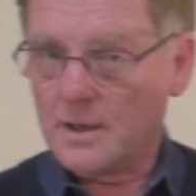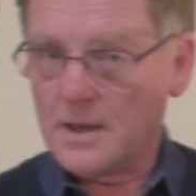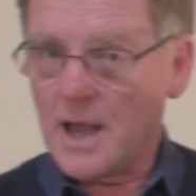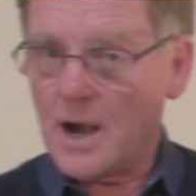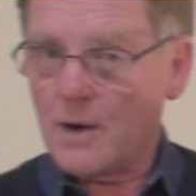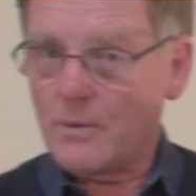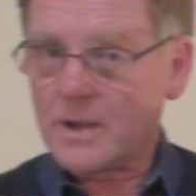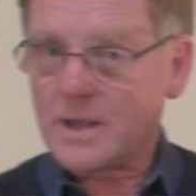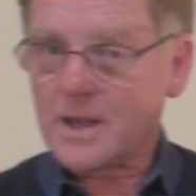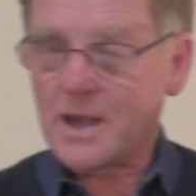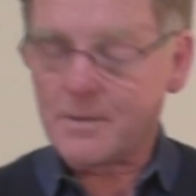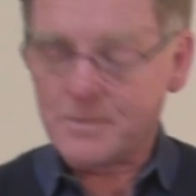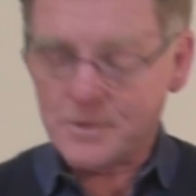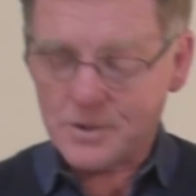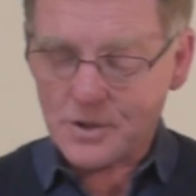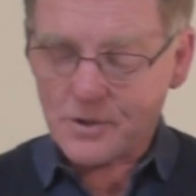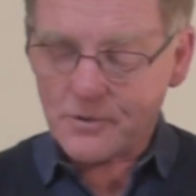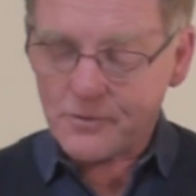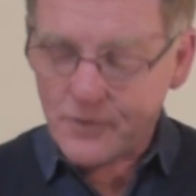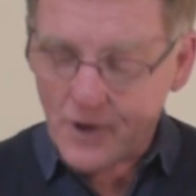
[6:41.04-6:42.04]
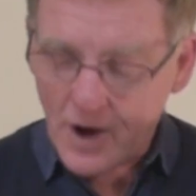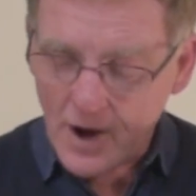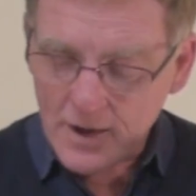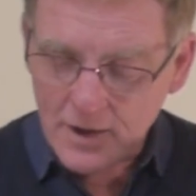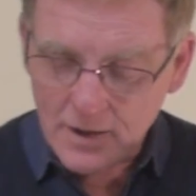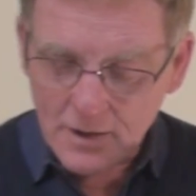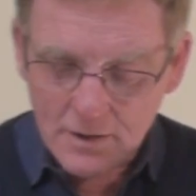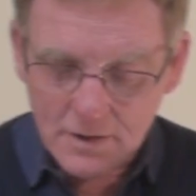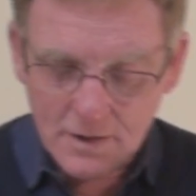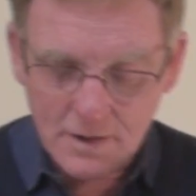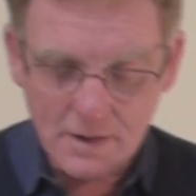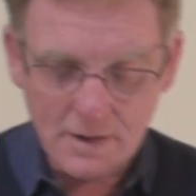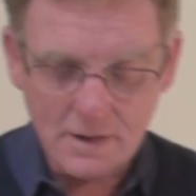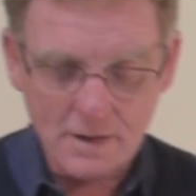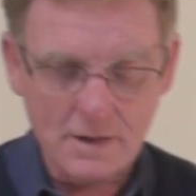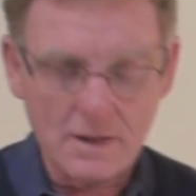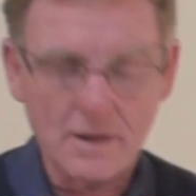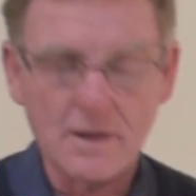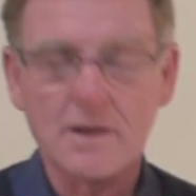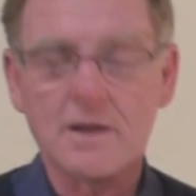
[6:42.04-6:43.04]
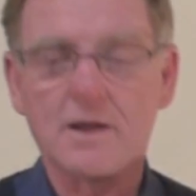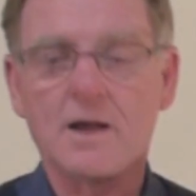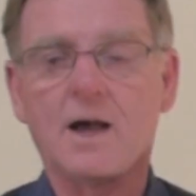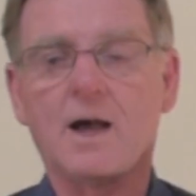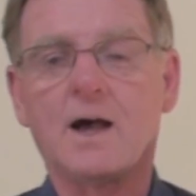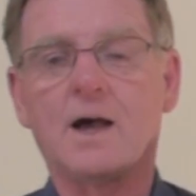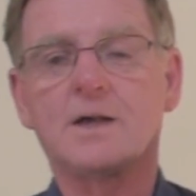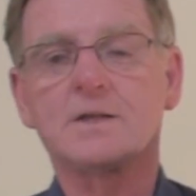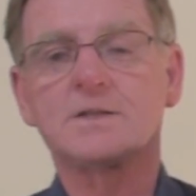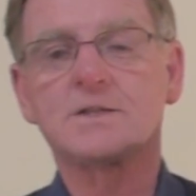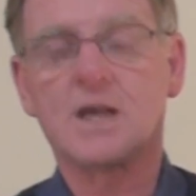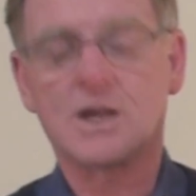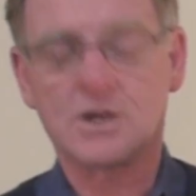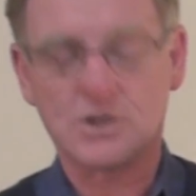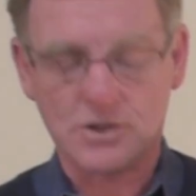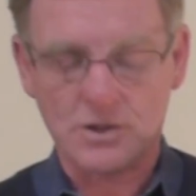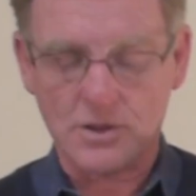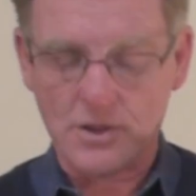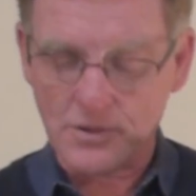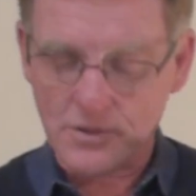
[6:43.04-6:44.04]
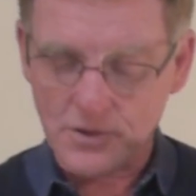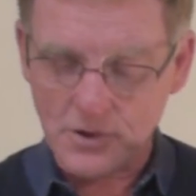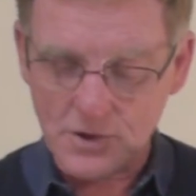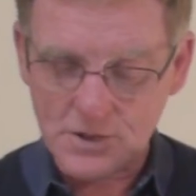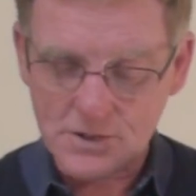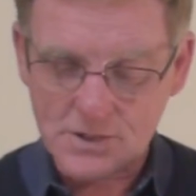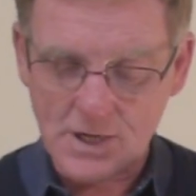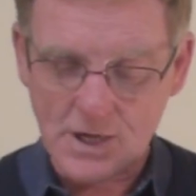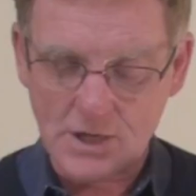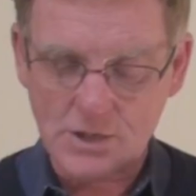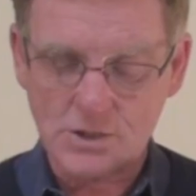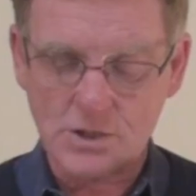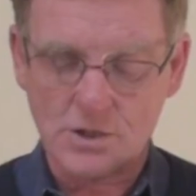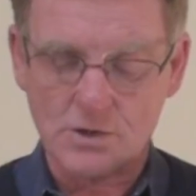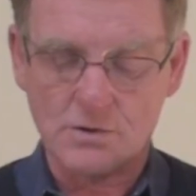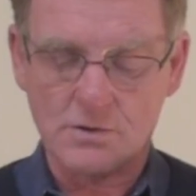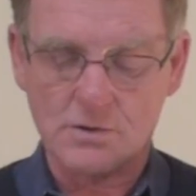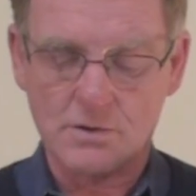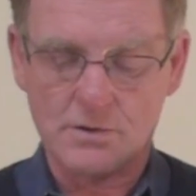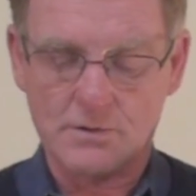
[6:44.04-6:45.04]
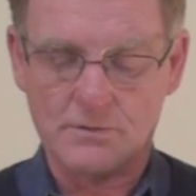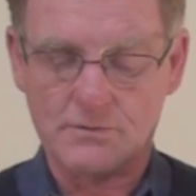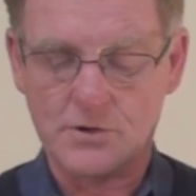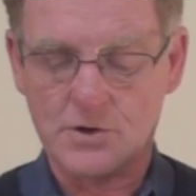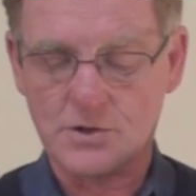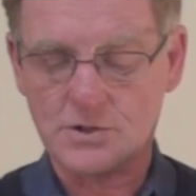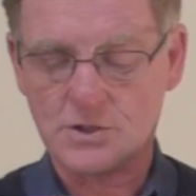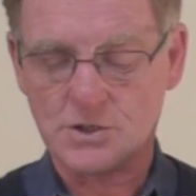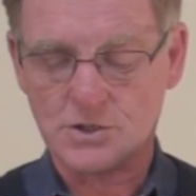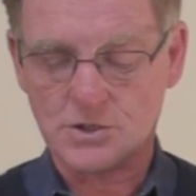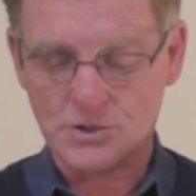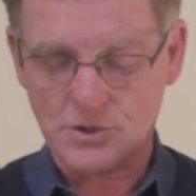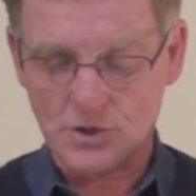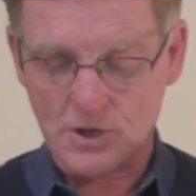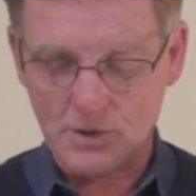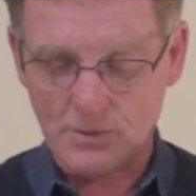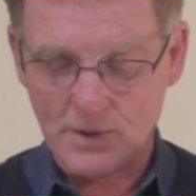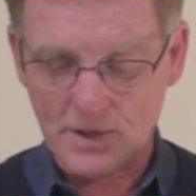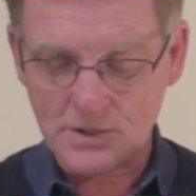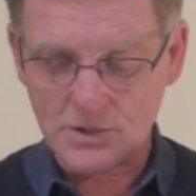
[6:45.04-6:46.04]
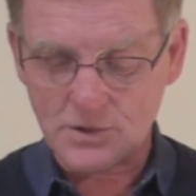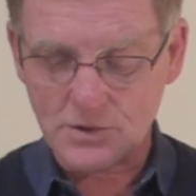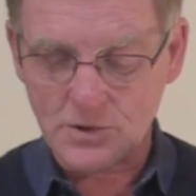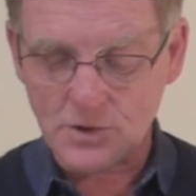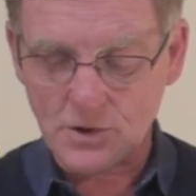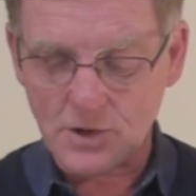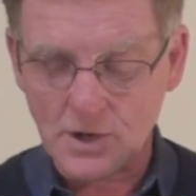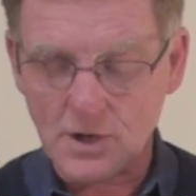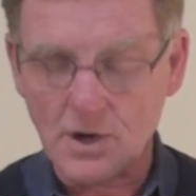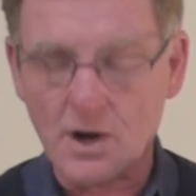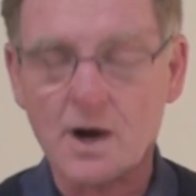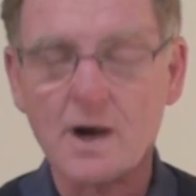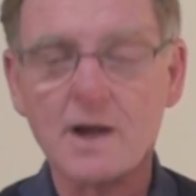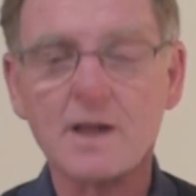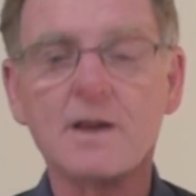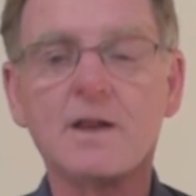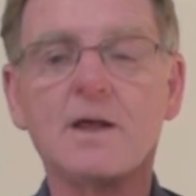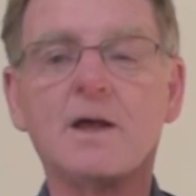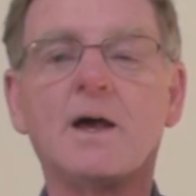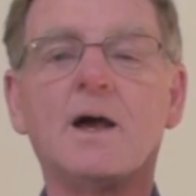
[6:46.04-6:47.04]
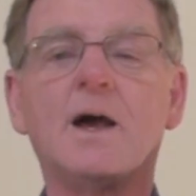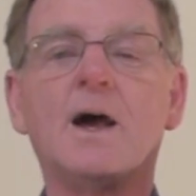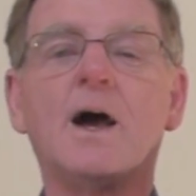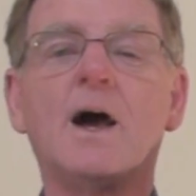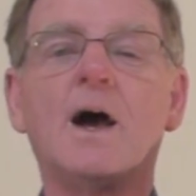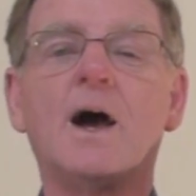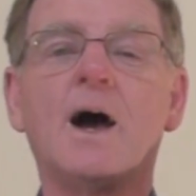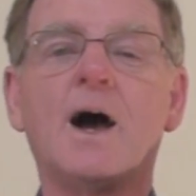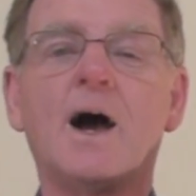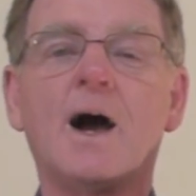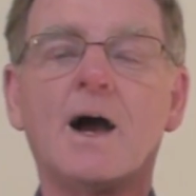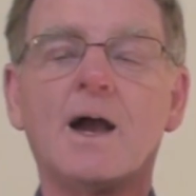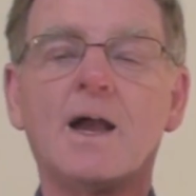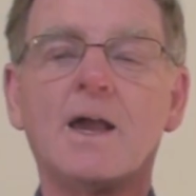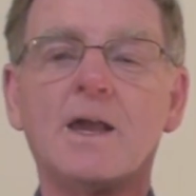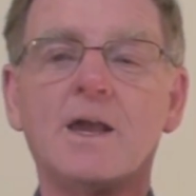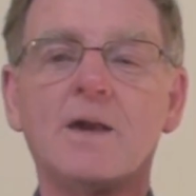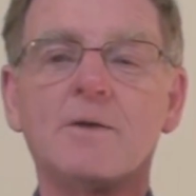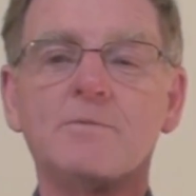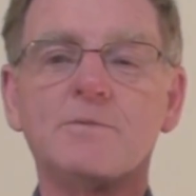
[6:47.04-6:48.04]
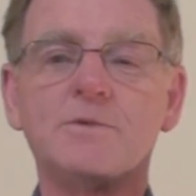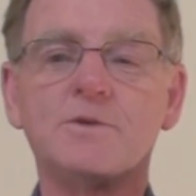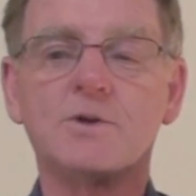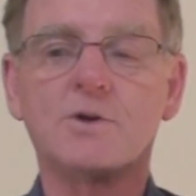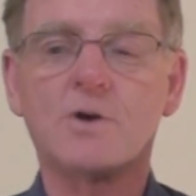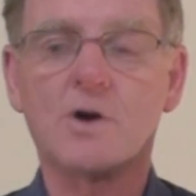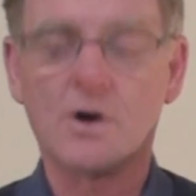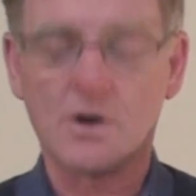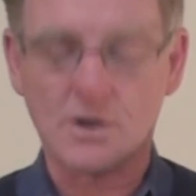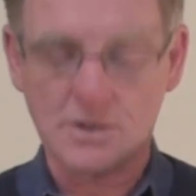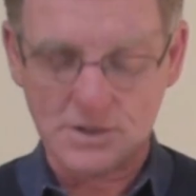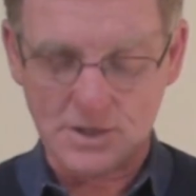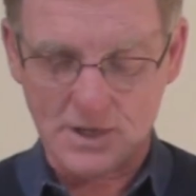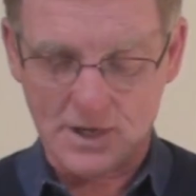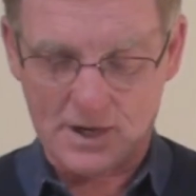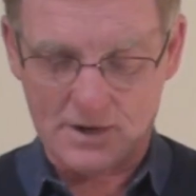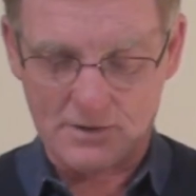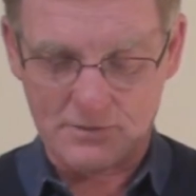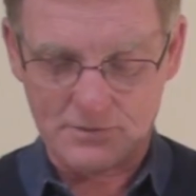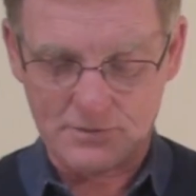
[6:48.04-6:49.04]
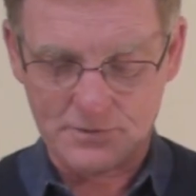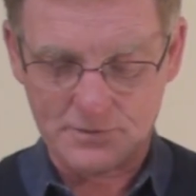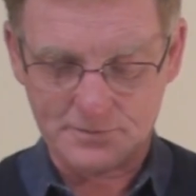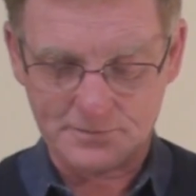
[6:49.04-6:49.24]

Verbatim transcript: Now we come to the final uh, section, the third section, verses 31 to 39, a hymn to God's love.